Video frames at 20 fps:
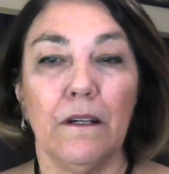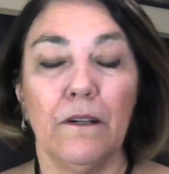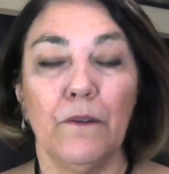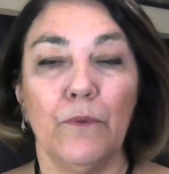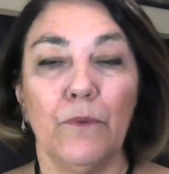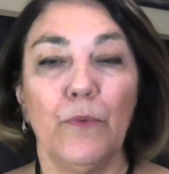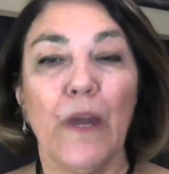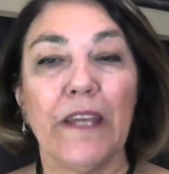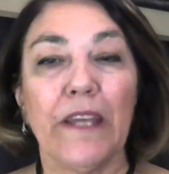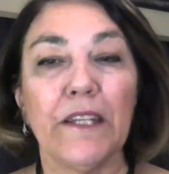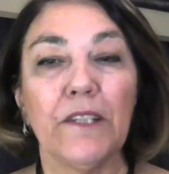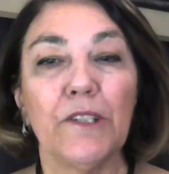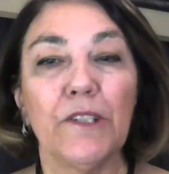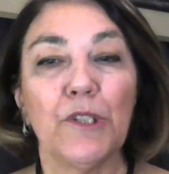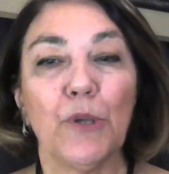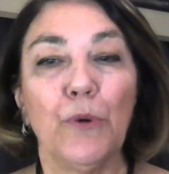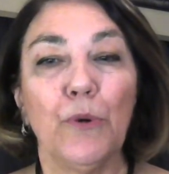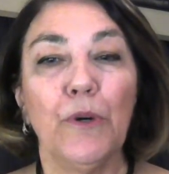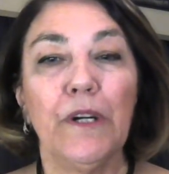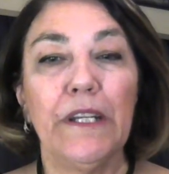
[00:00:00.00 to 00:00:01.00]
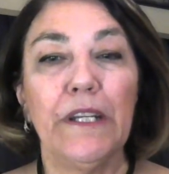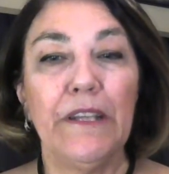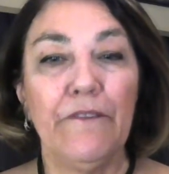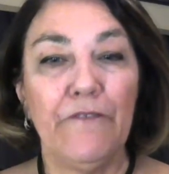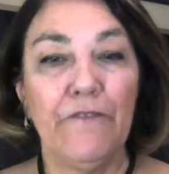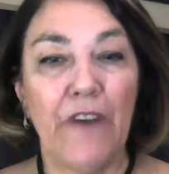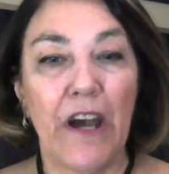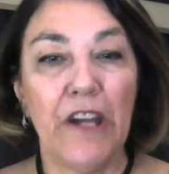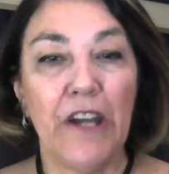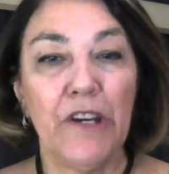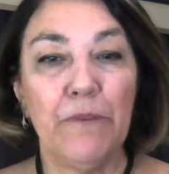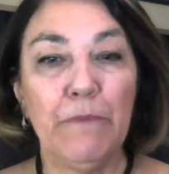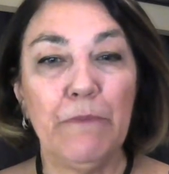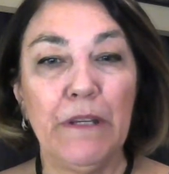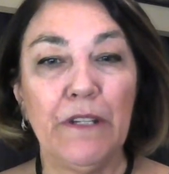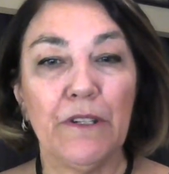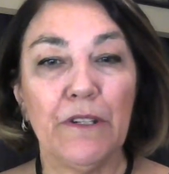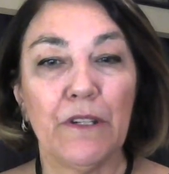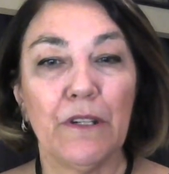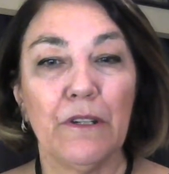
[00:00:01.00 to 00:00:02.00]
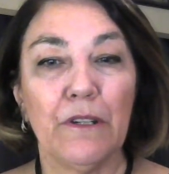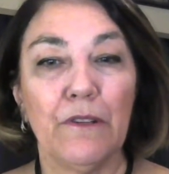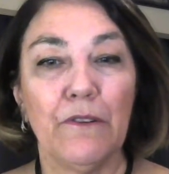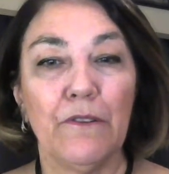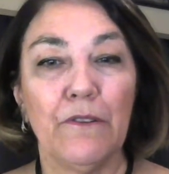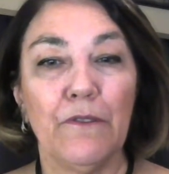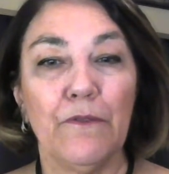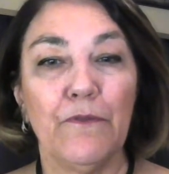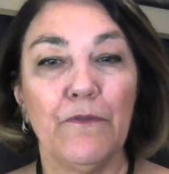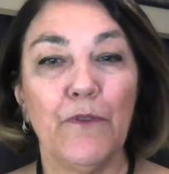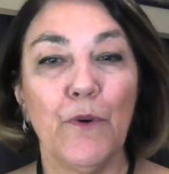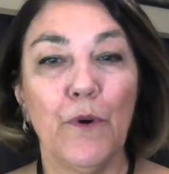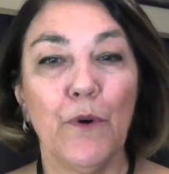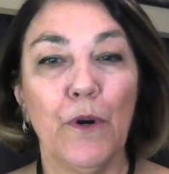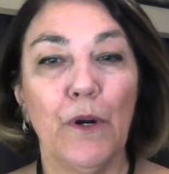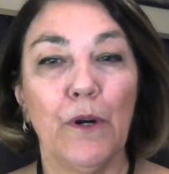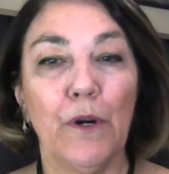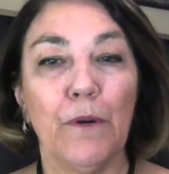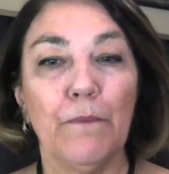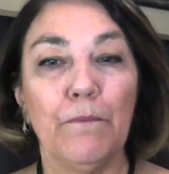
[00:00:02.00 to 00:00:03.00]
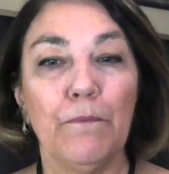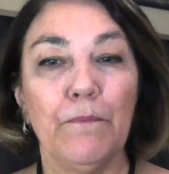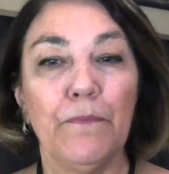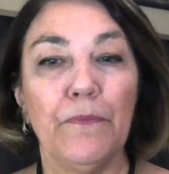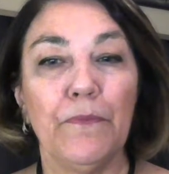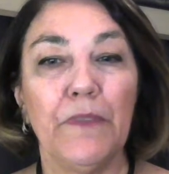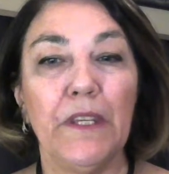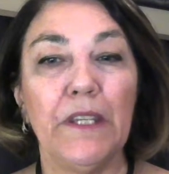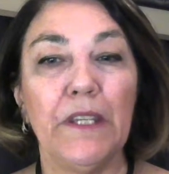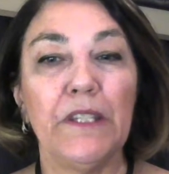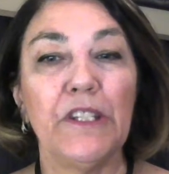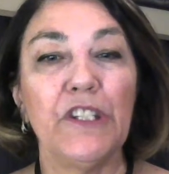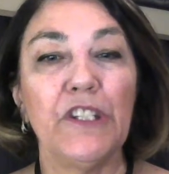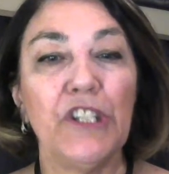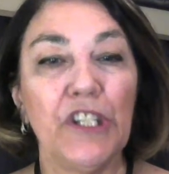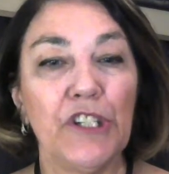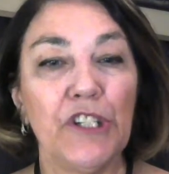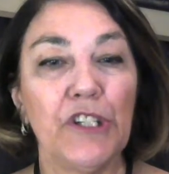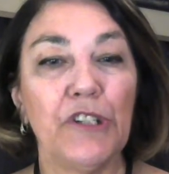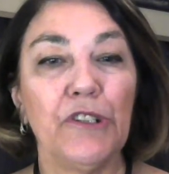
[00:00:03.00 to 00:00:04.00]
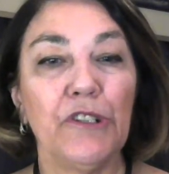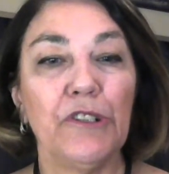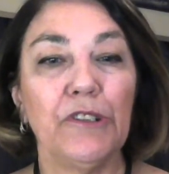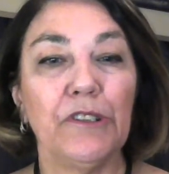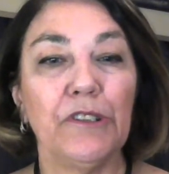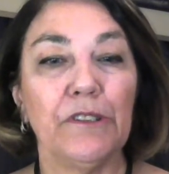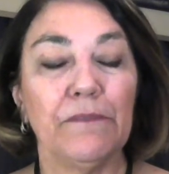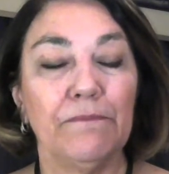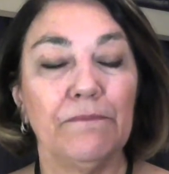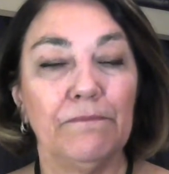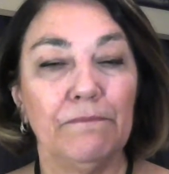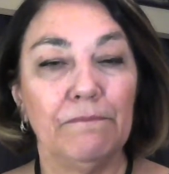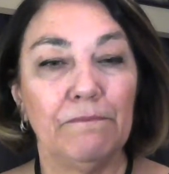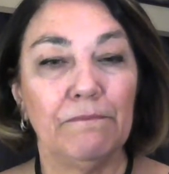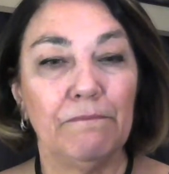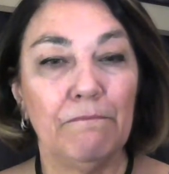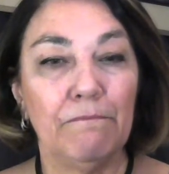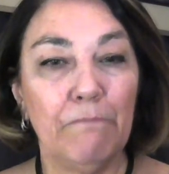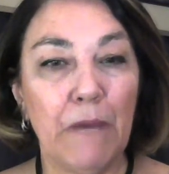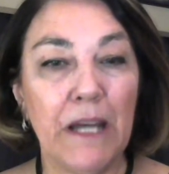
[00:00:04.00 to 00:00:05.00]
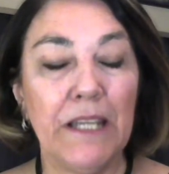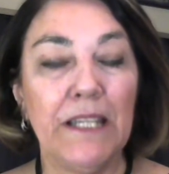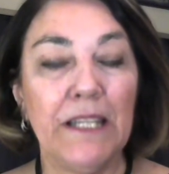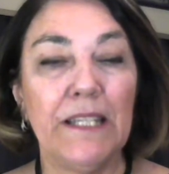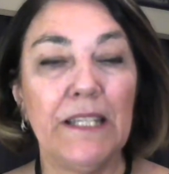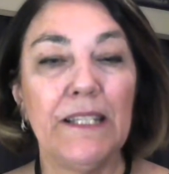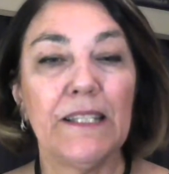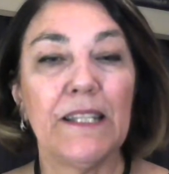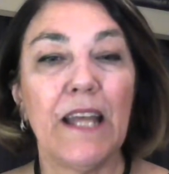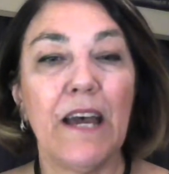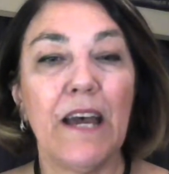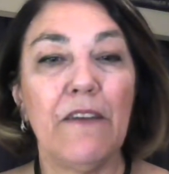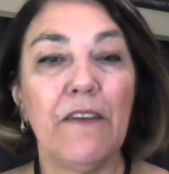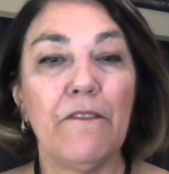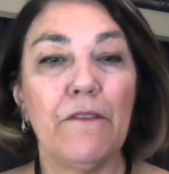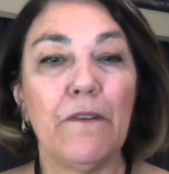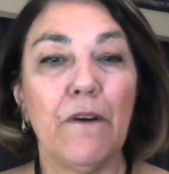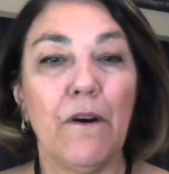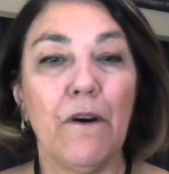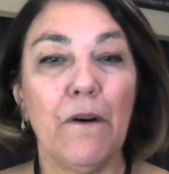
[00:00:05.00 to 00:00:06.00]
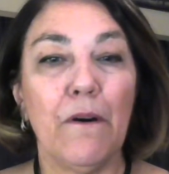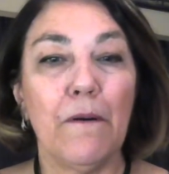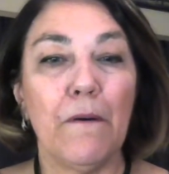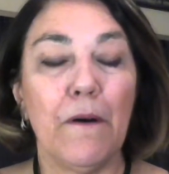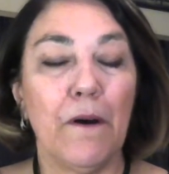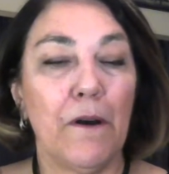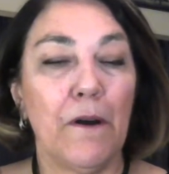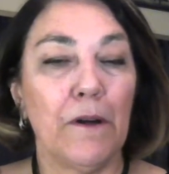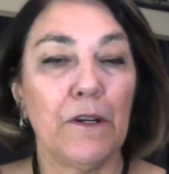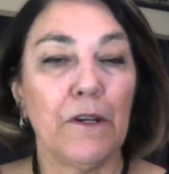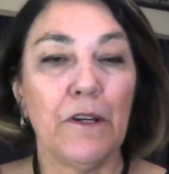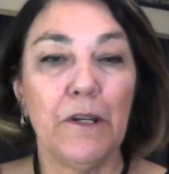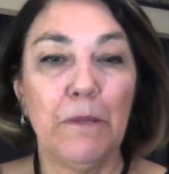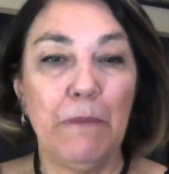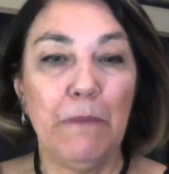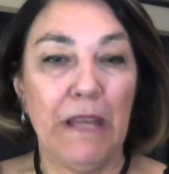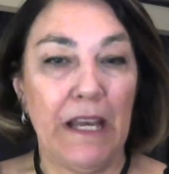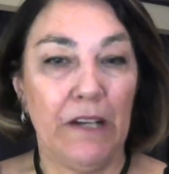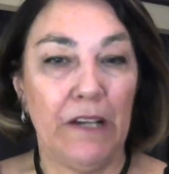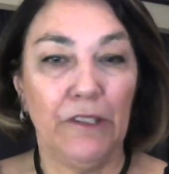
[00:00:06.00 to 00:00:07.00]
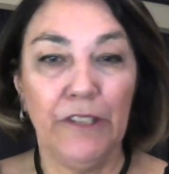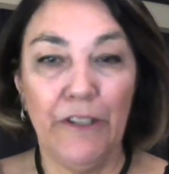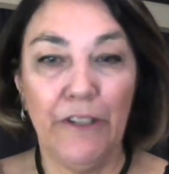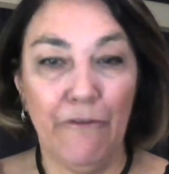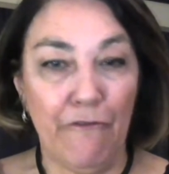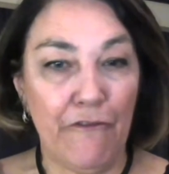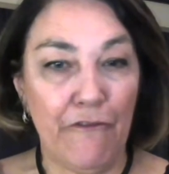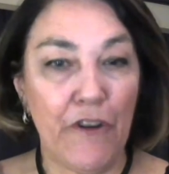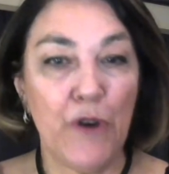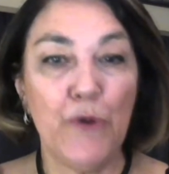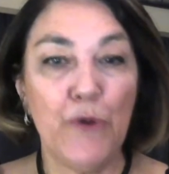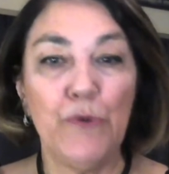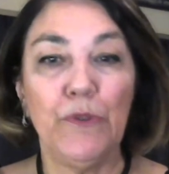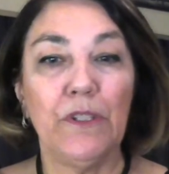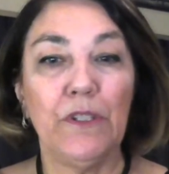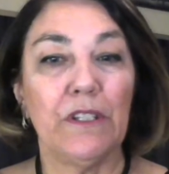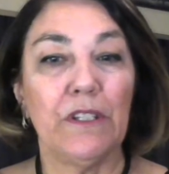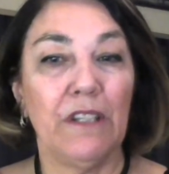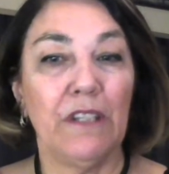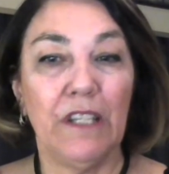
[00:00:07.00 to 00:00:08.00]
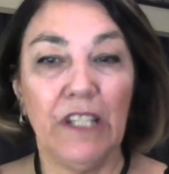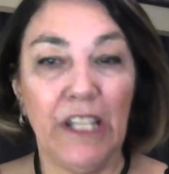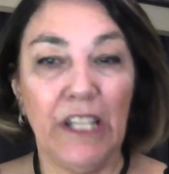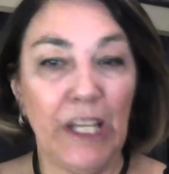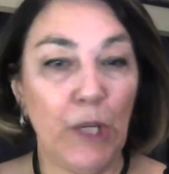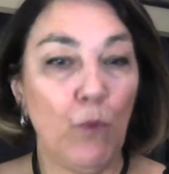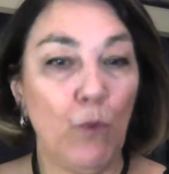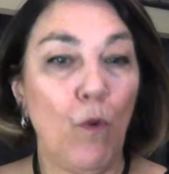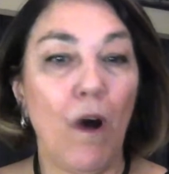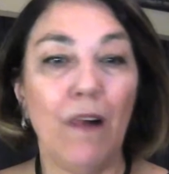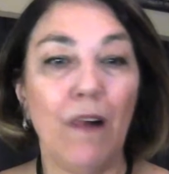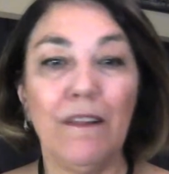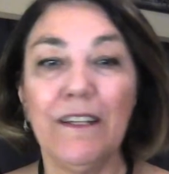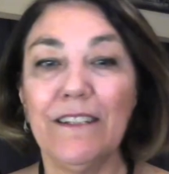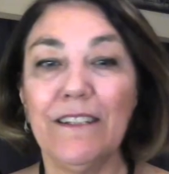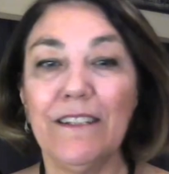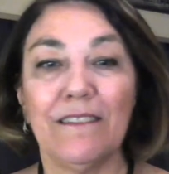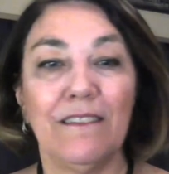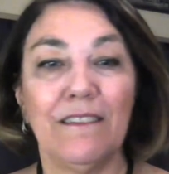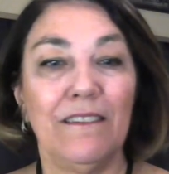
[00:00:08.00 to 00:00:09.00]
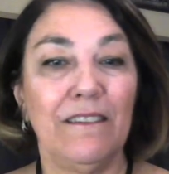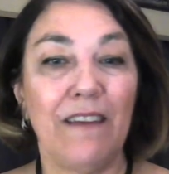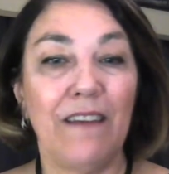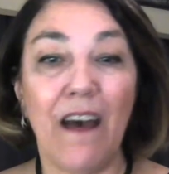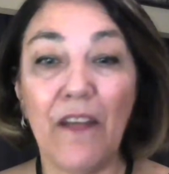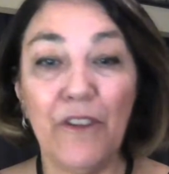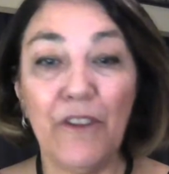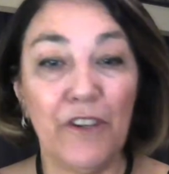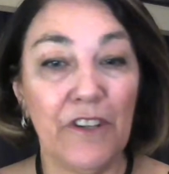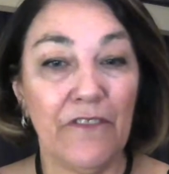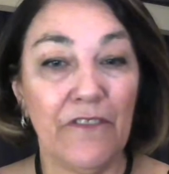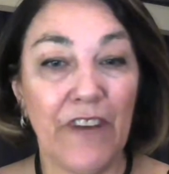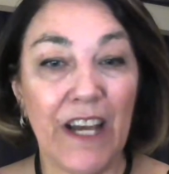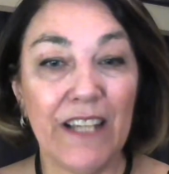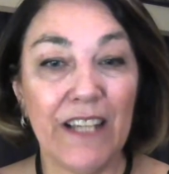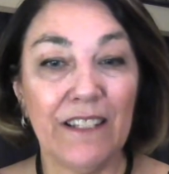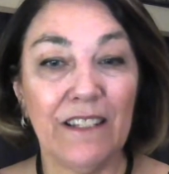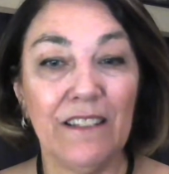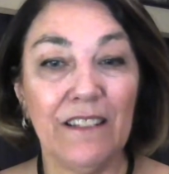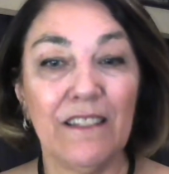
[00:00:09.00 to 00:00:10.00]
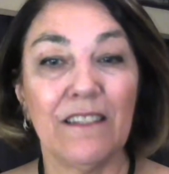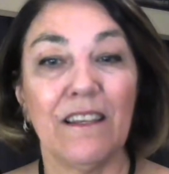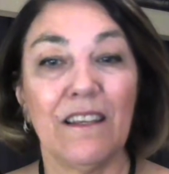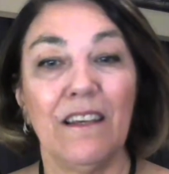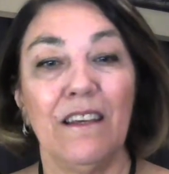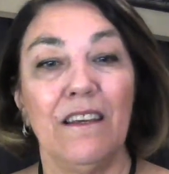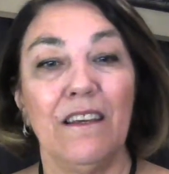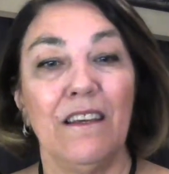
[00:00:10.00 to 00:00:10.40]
regulatory environment for these digital monies that are going to be held in phones, in e-wallets, and other devices.